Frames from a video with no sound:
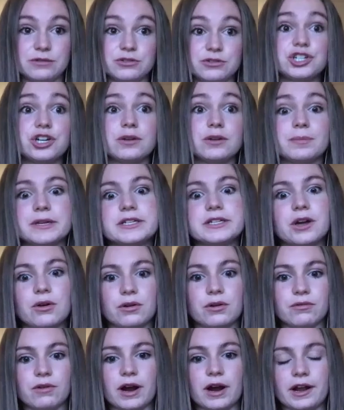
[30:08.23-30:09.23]
should be
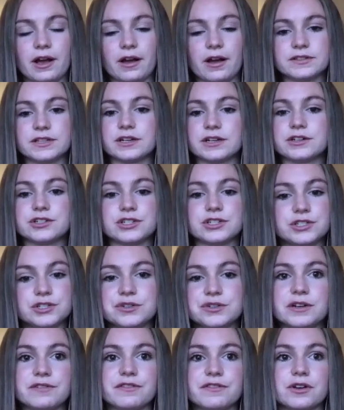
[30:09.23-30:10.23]
total write offs, that are just
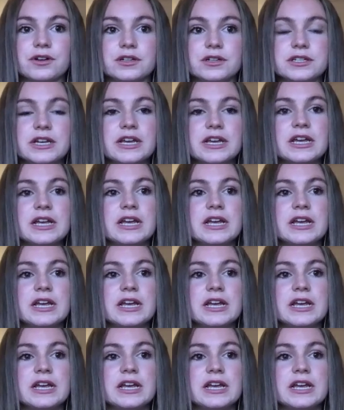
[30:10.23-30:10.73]
too difficult.